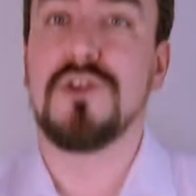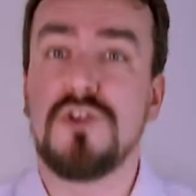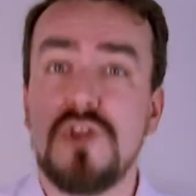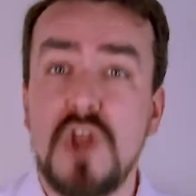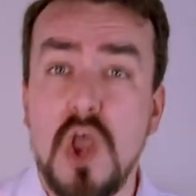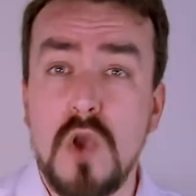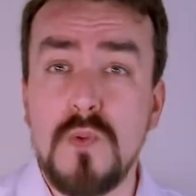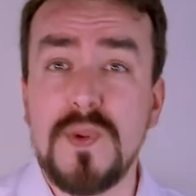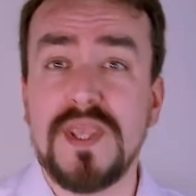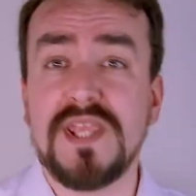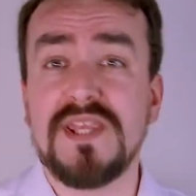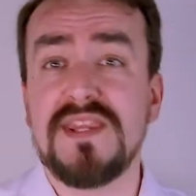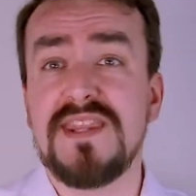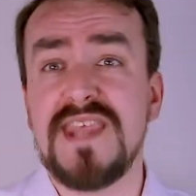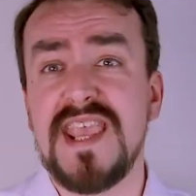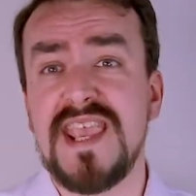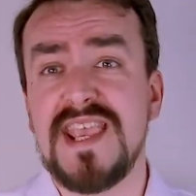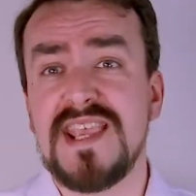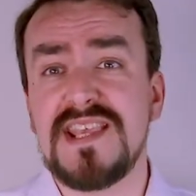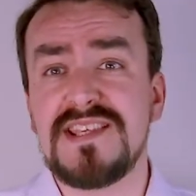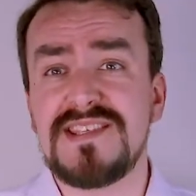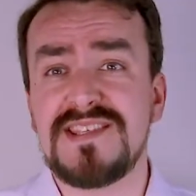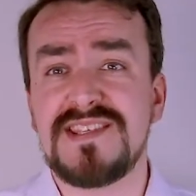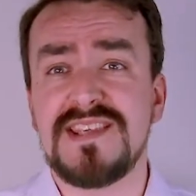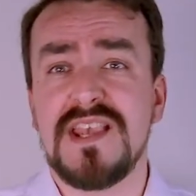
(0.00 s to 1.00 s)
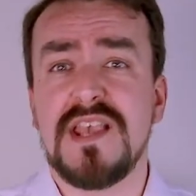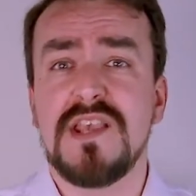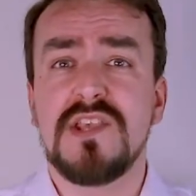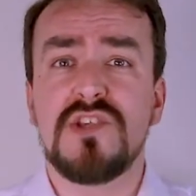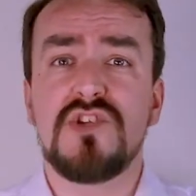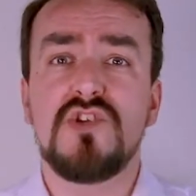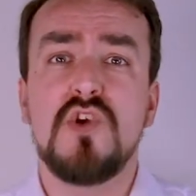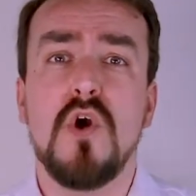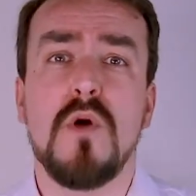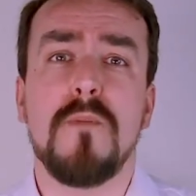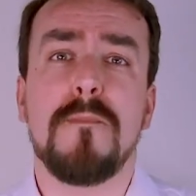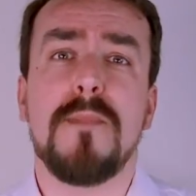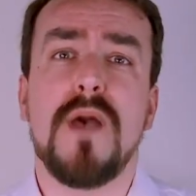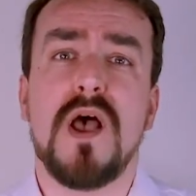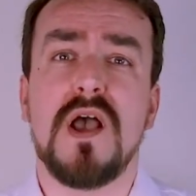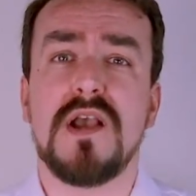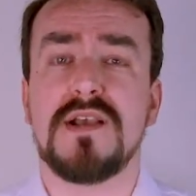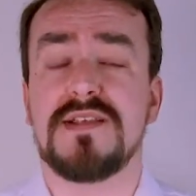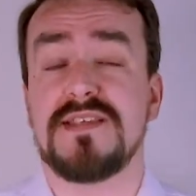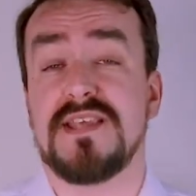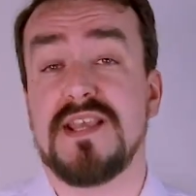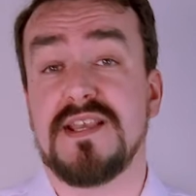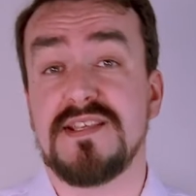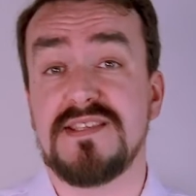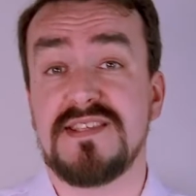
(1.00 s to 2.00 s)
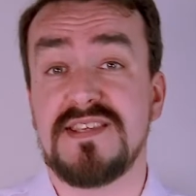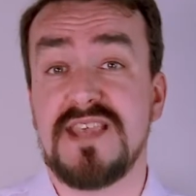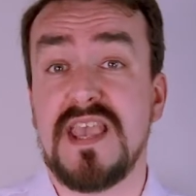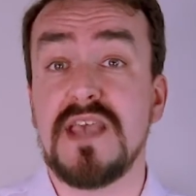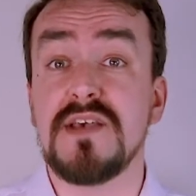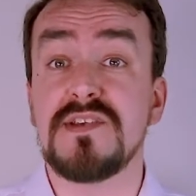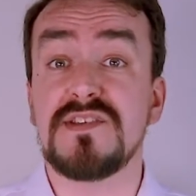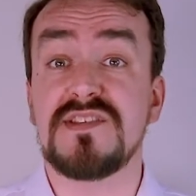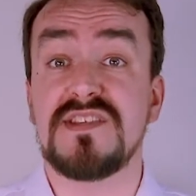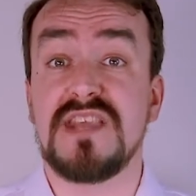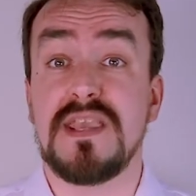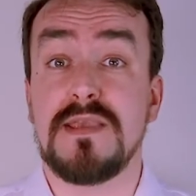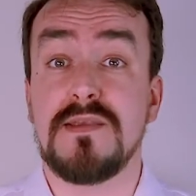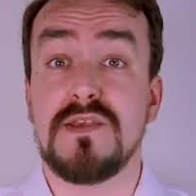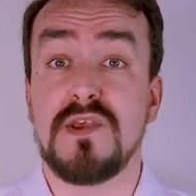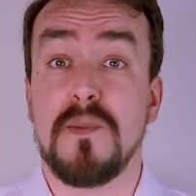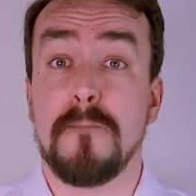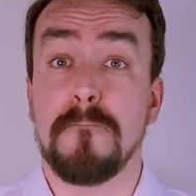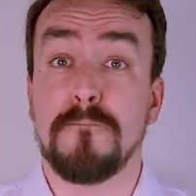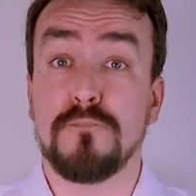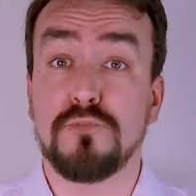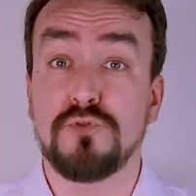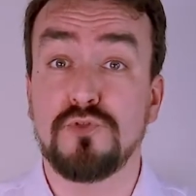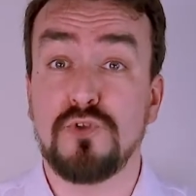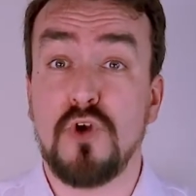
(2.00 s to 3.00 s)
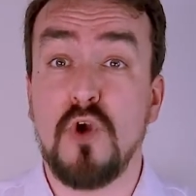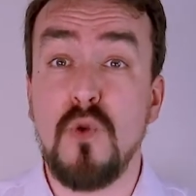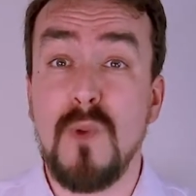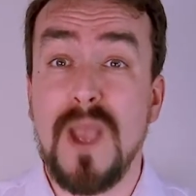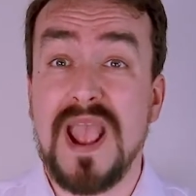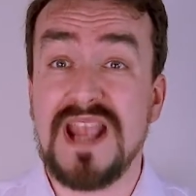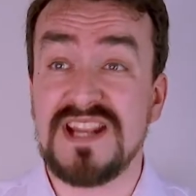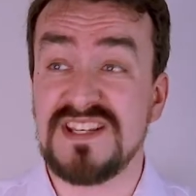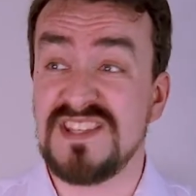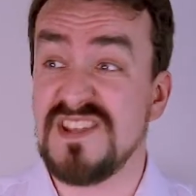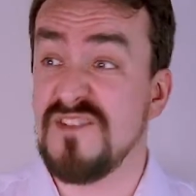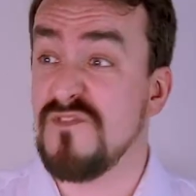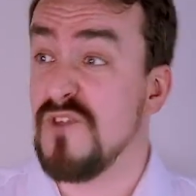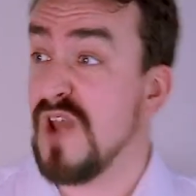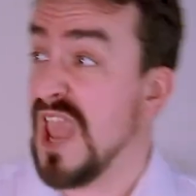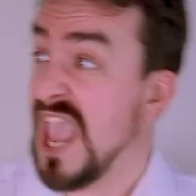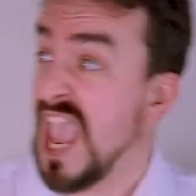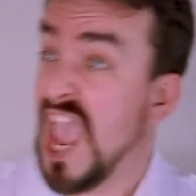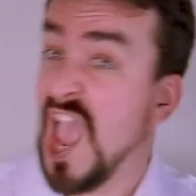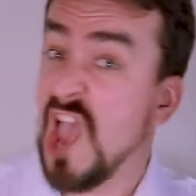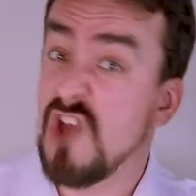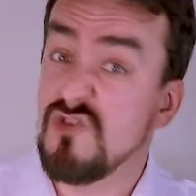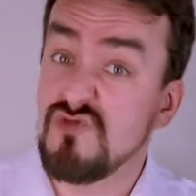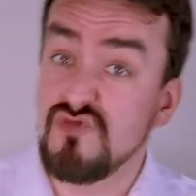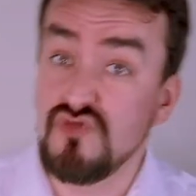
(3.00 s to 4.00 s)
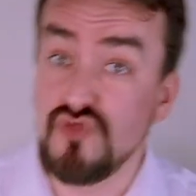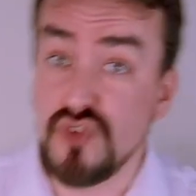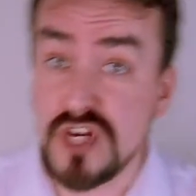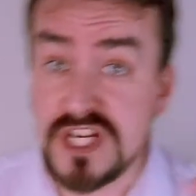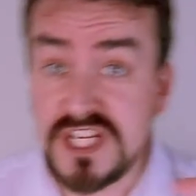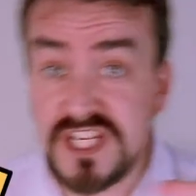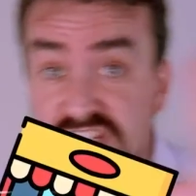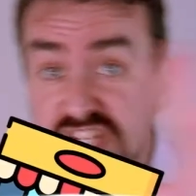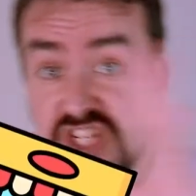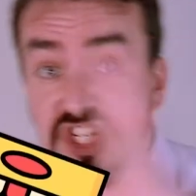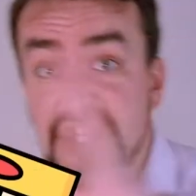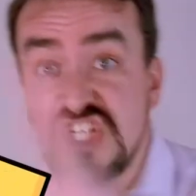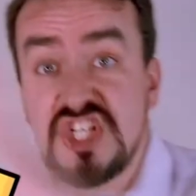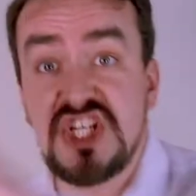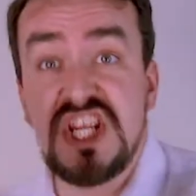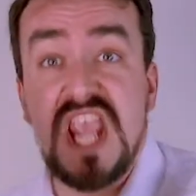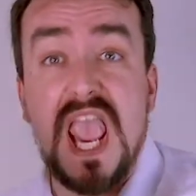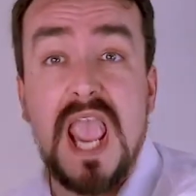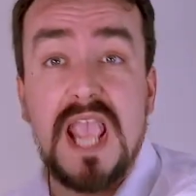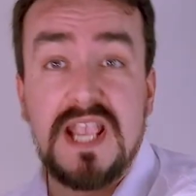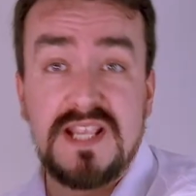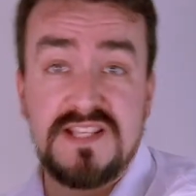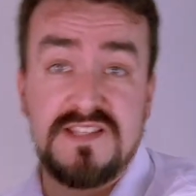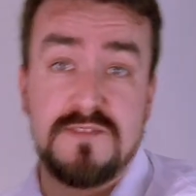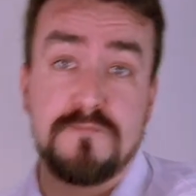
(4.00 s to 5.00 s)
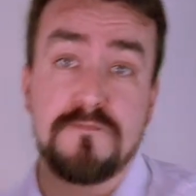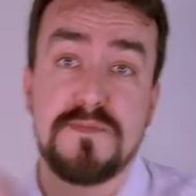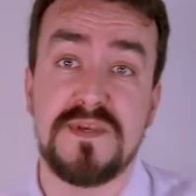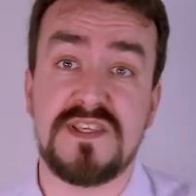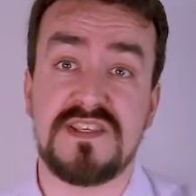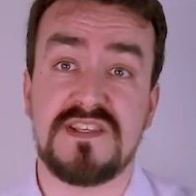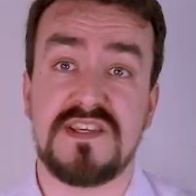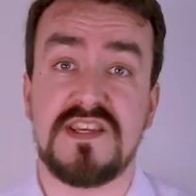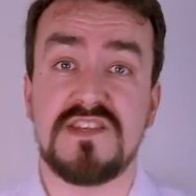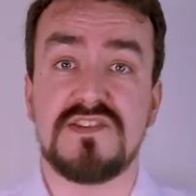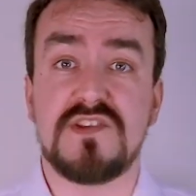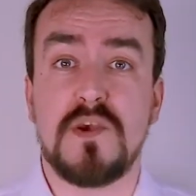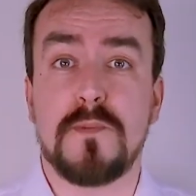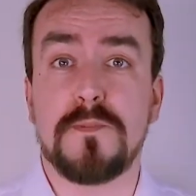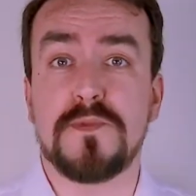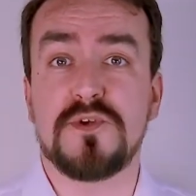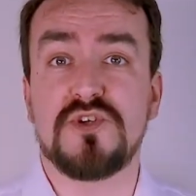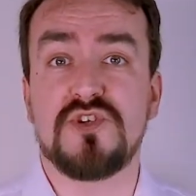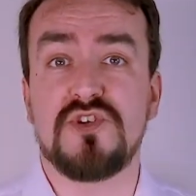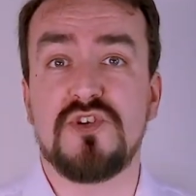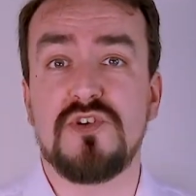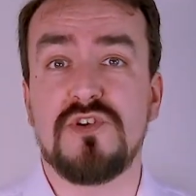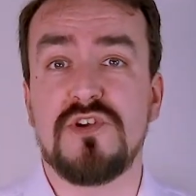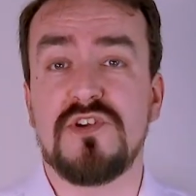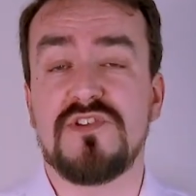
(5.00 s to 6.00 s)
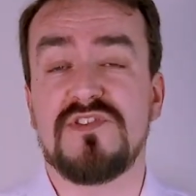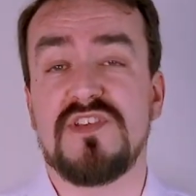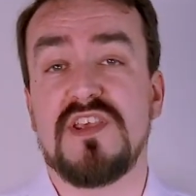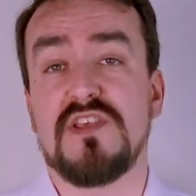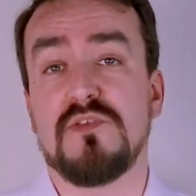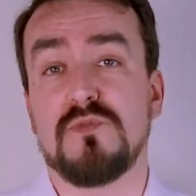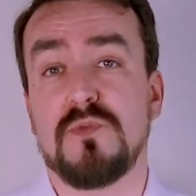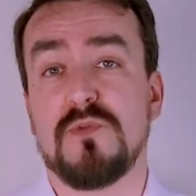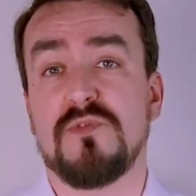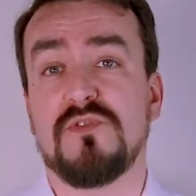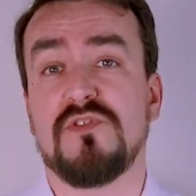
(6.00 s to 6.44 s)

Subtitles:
Knowing this, your marketing and sales team can proactively reject business opportunities with